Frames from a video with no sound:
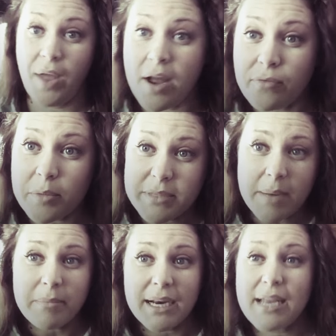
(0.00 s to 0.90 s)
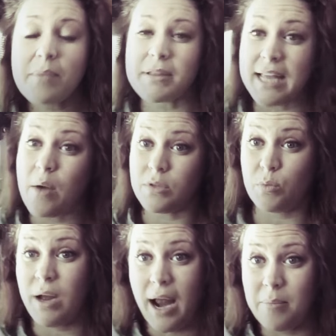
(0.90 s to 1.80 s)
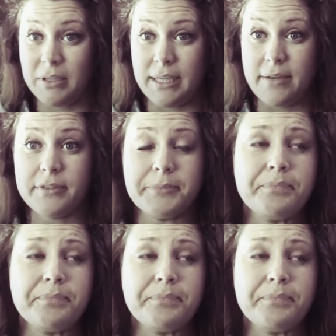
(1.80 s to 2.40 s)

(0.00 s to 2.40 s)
that from somebody, but that was what I believed.